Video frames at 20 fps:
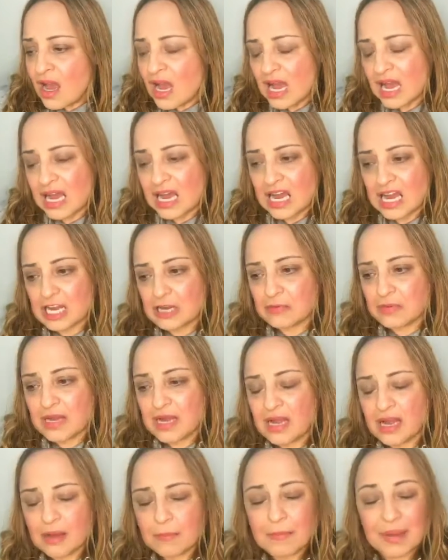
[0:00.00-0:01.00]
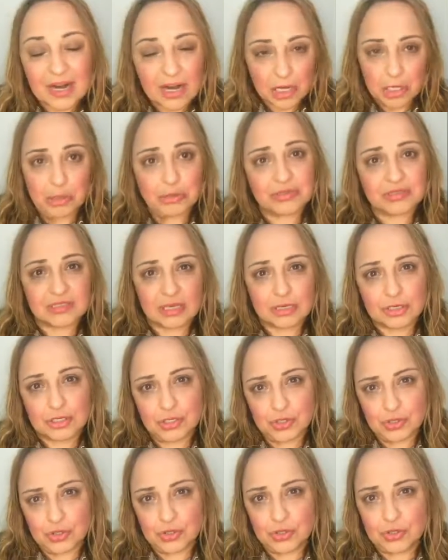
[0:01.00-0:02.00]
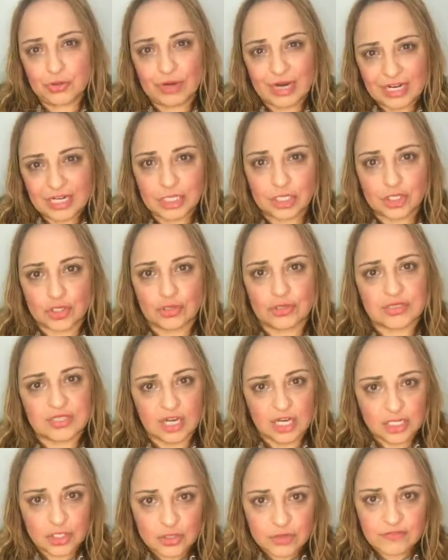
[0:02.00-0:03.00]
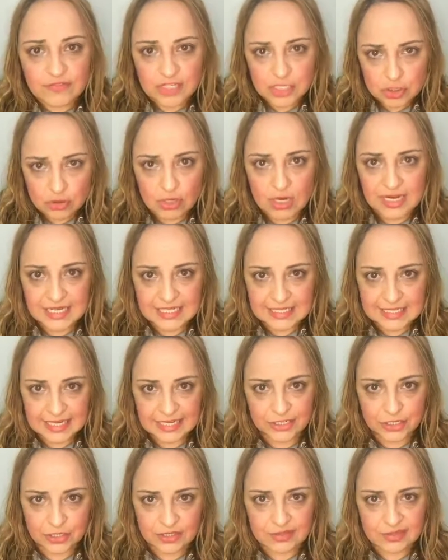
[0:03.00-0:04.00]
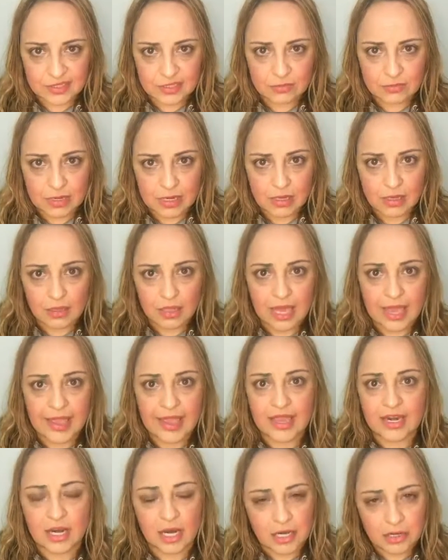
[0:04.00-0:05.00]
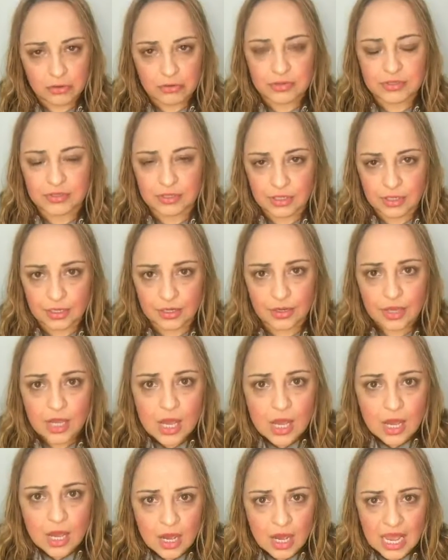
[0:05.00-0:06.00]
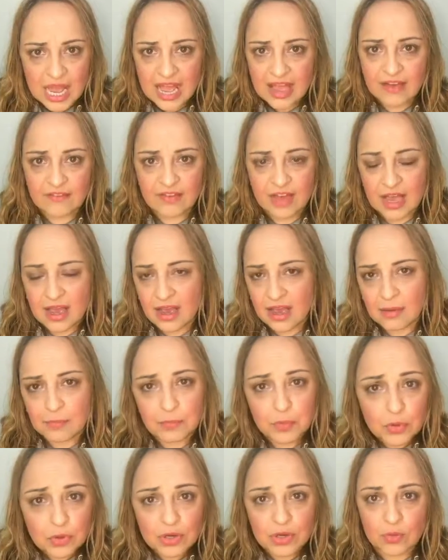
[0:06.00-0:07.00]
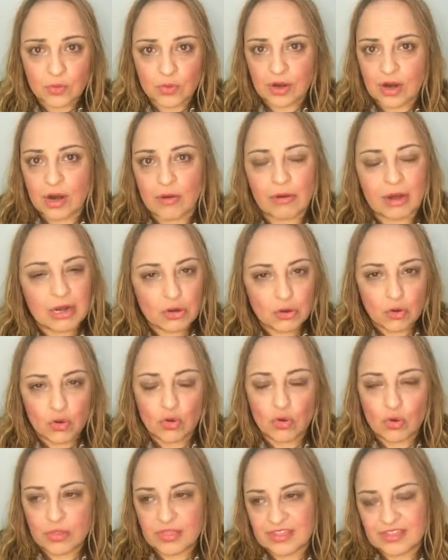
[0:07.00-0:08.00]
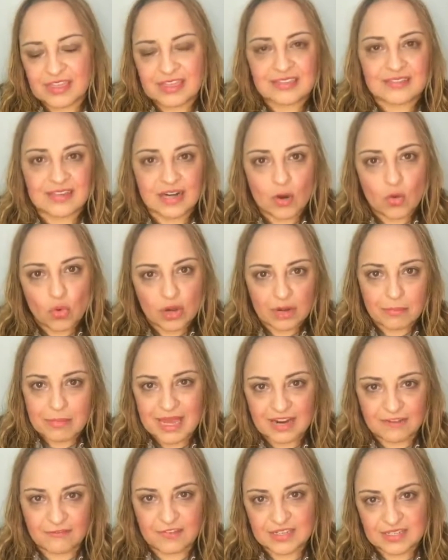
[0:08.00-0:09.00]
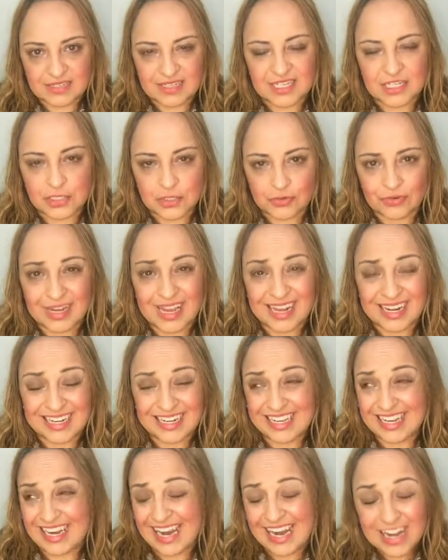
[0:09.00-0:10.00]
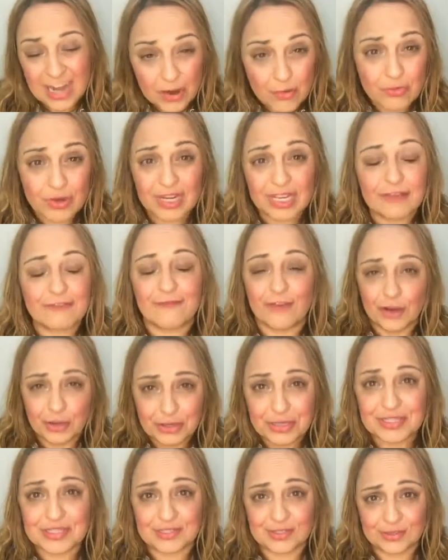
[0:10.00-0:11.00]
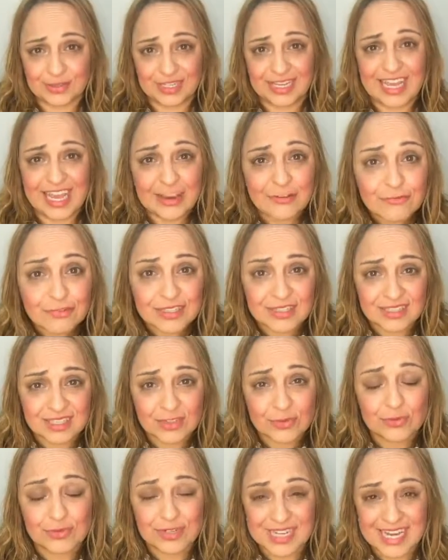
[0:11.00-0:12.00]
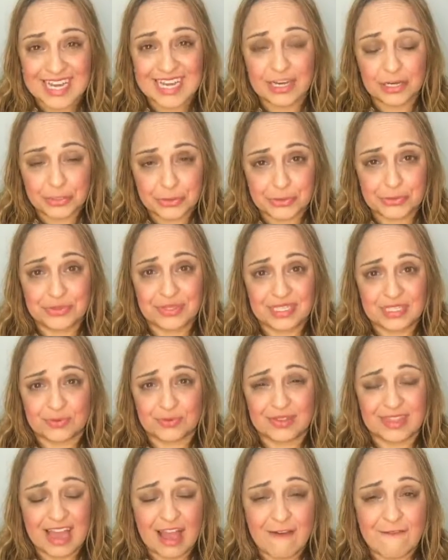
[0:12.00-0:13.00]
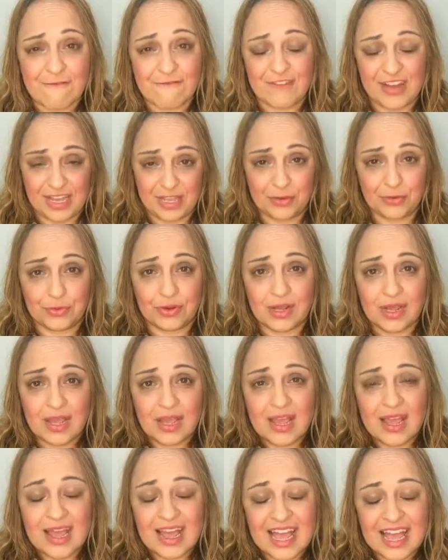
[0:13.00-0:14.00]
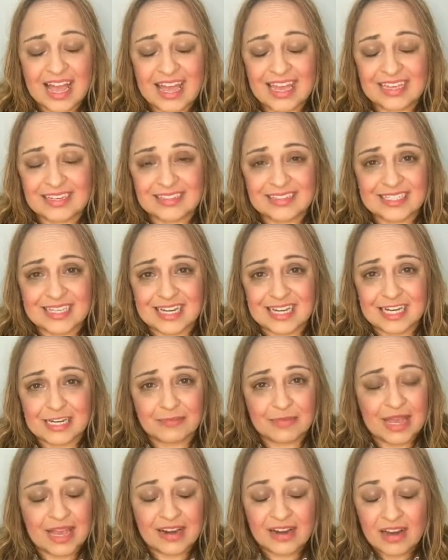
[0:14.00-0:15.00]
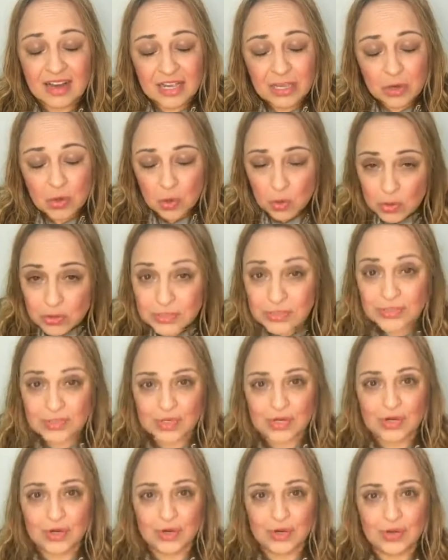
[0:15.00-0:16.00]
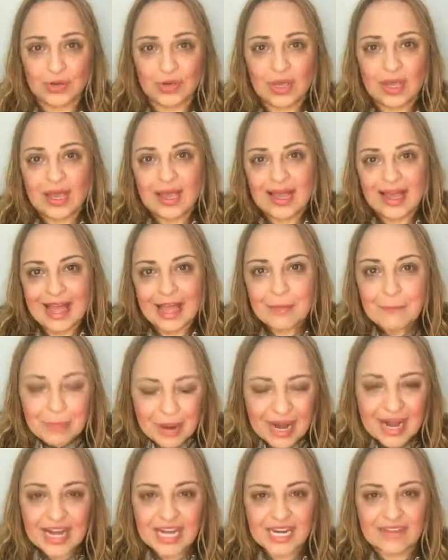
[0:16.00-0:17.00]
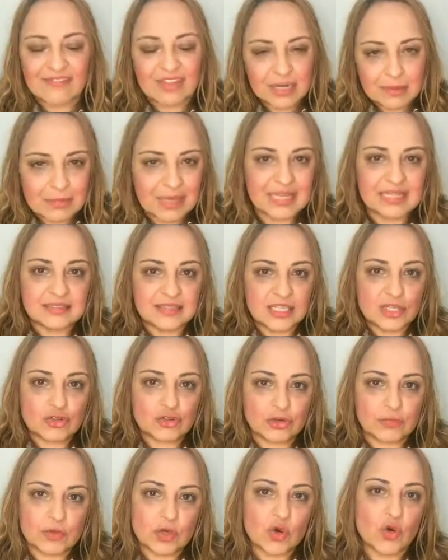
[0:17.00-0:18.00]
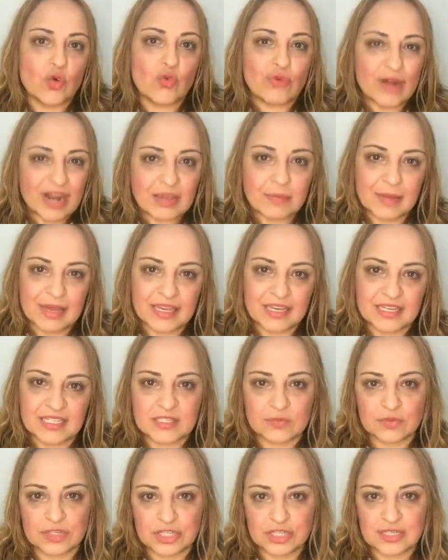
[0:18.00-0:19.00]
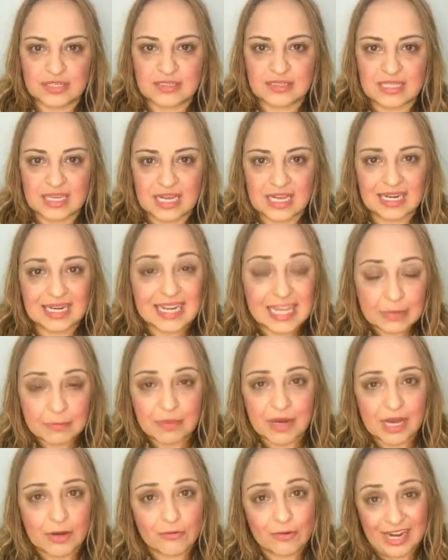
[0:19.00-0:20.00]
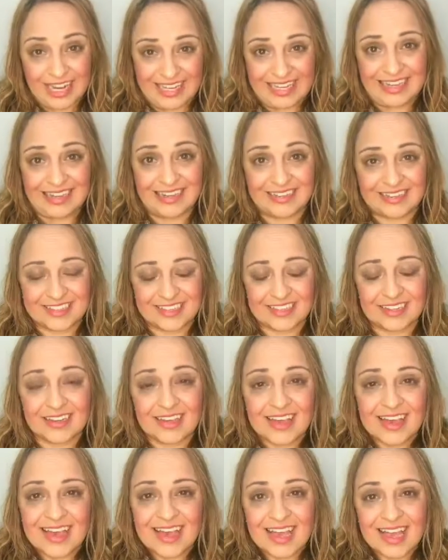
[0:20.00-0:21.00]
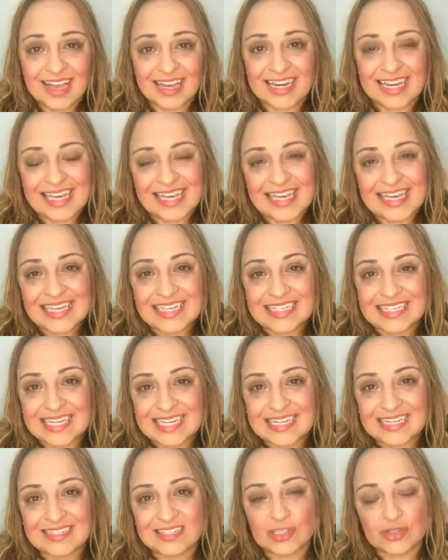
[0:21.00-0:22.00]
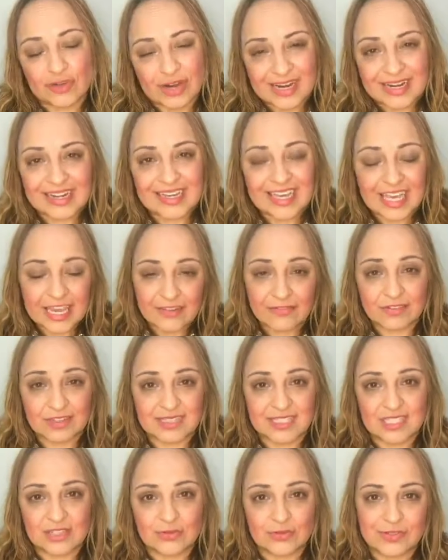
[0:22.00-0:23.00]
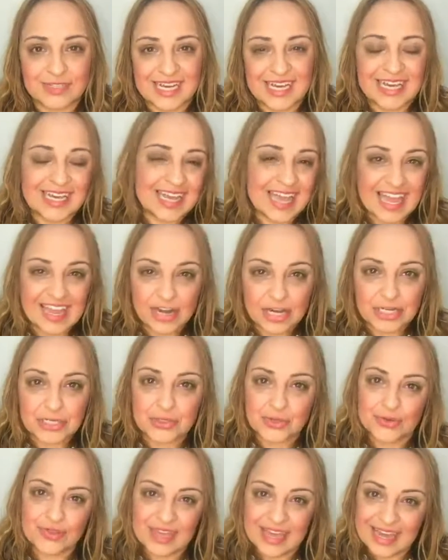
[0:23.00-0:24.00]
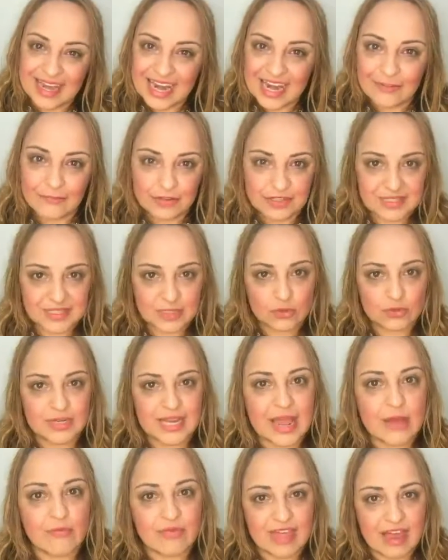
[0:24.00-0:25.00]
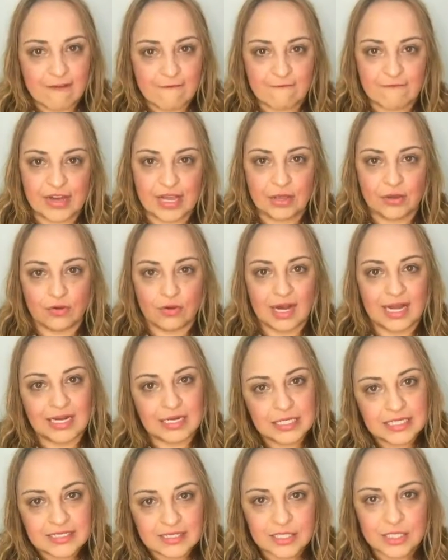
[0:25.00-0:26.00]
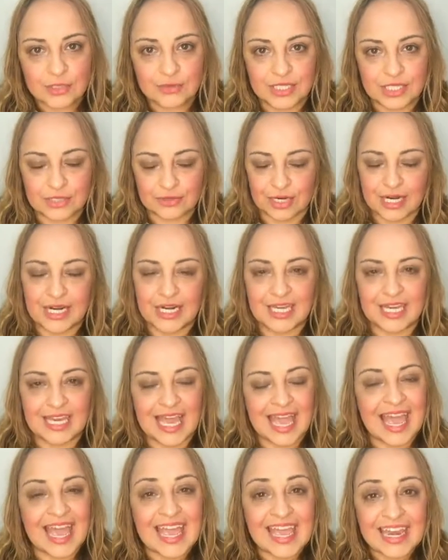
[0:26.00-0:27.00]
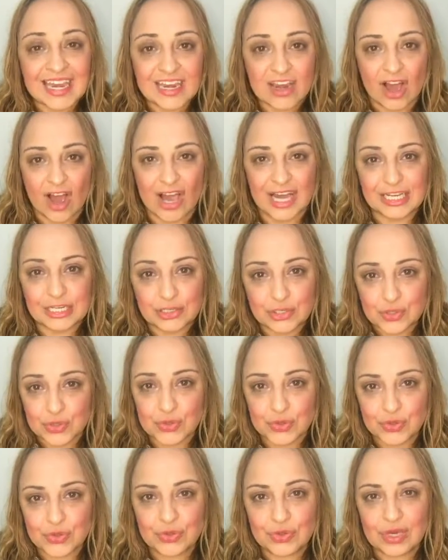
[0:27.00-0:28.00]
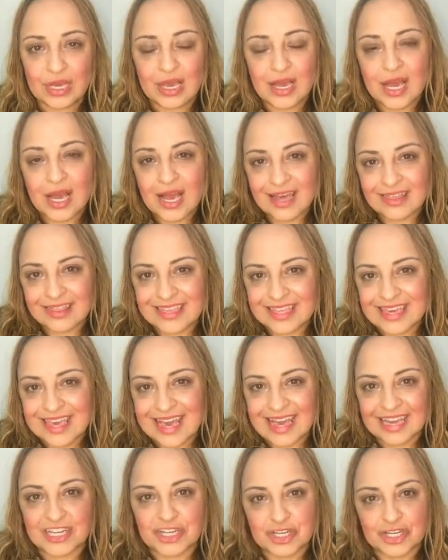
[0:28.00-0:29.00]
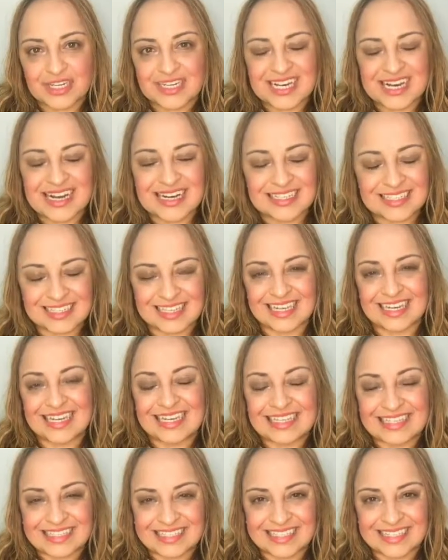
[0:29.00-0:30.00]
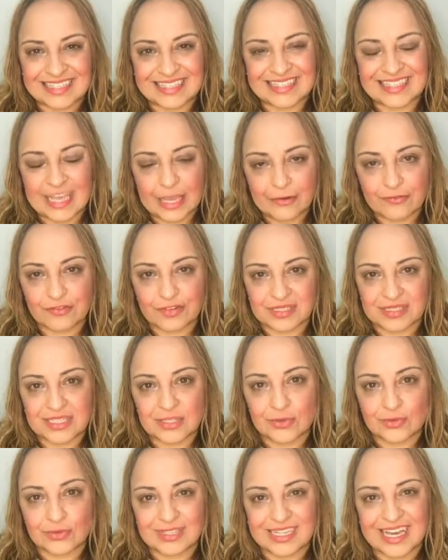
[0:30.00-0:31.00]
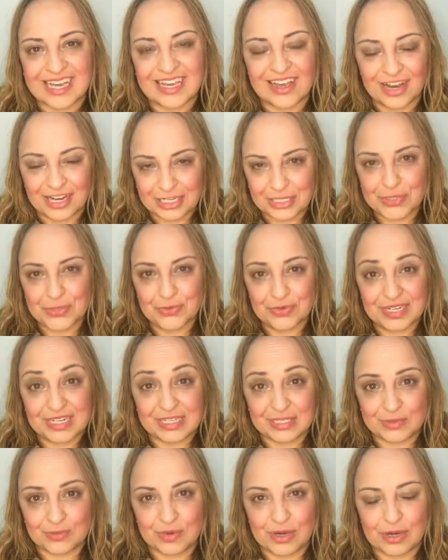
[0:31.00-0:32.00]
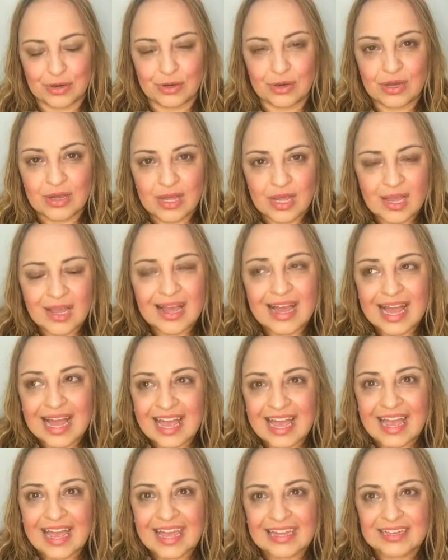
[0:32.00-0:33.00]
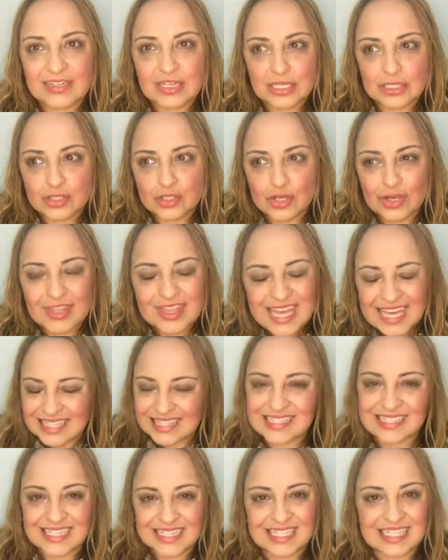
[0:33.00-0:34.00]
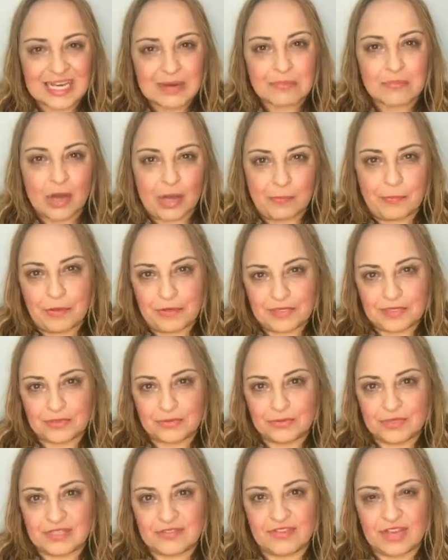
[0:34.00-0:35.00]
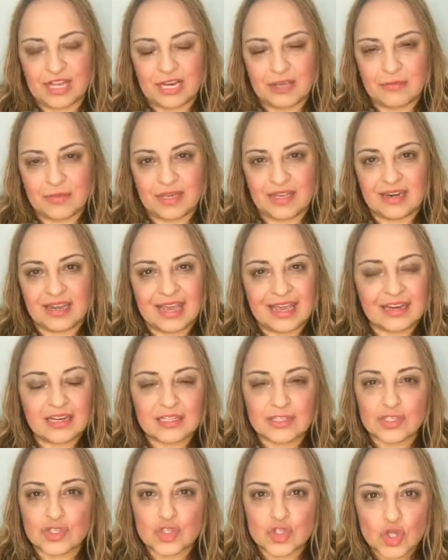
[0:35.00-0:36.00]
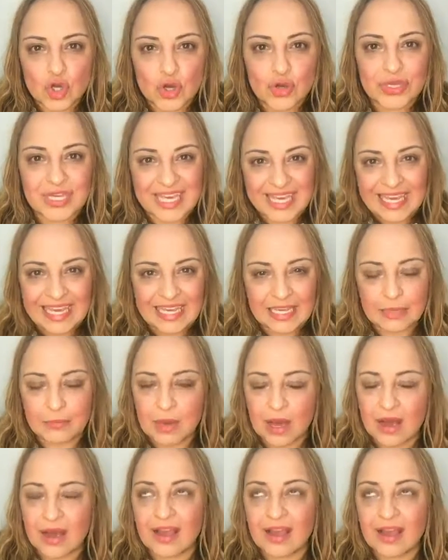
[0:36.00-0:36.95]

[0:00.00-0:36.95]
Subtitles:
But I also do gratitudes, I do visualizations as well, and I also have a book where I write all the things that I want to manifest into reality, and I really focus on it. Every single day I do this without fail. And I also am part of an amazing group called Rank Makers, which is led by Ray Higdon, and he does training every single day, and I do that every single day without fail. I listen to his training and I do the action tasks that he sets every single day. I do it as well. And so that sets up my personal development, and it's so key.